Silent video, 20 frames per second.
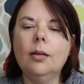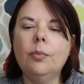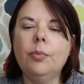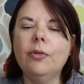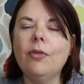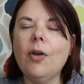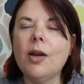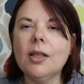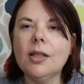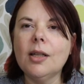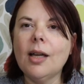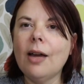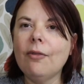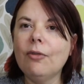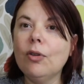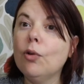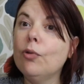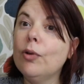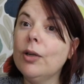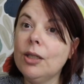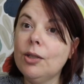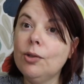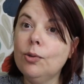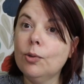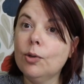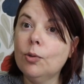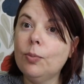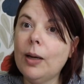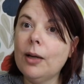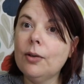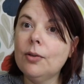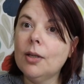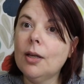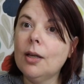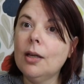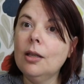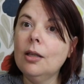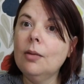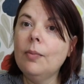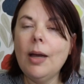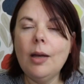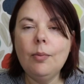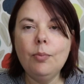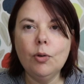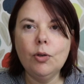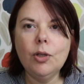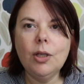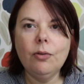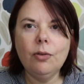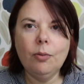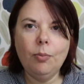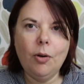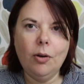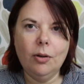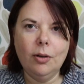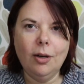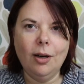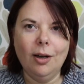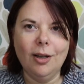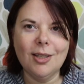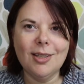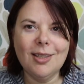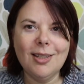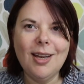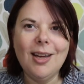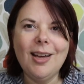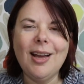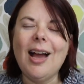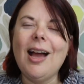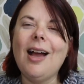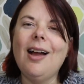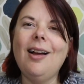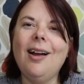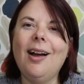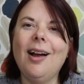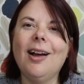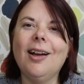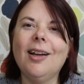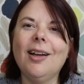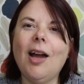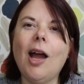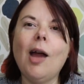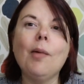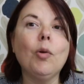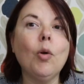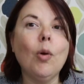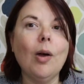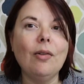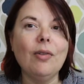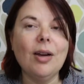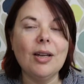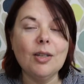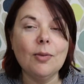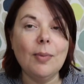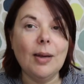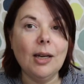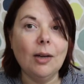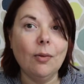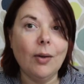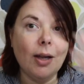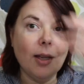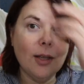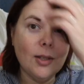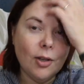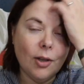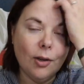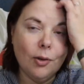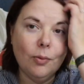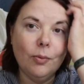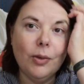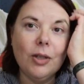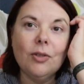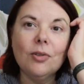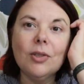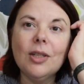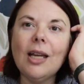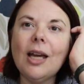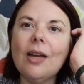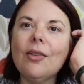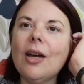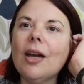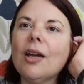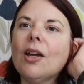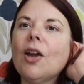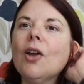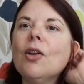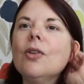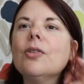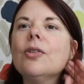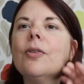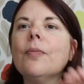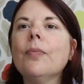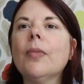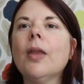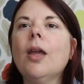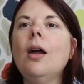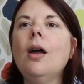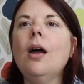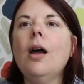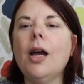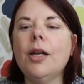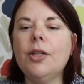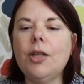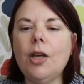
provided I haven't already talked about it in the main body of the podcast. I'm quite random anyway, so we shall see how that goes. I